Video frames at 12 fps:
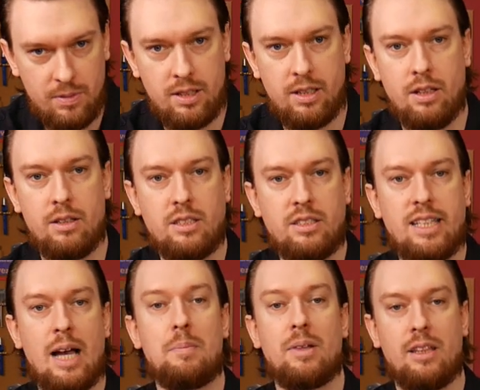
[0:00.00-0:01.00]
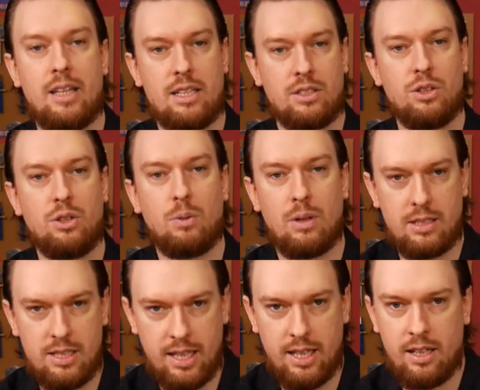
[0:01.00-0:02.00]
you know, the stamp, that's good
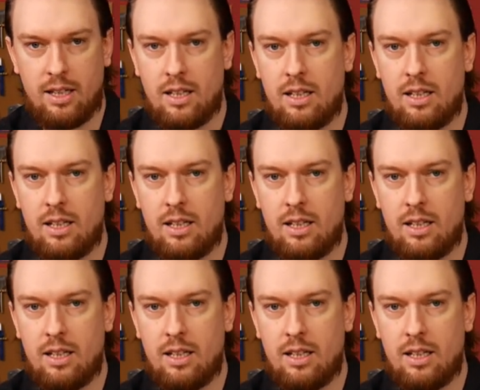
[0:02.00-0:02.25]
quality.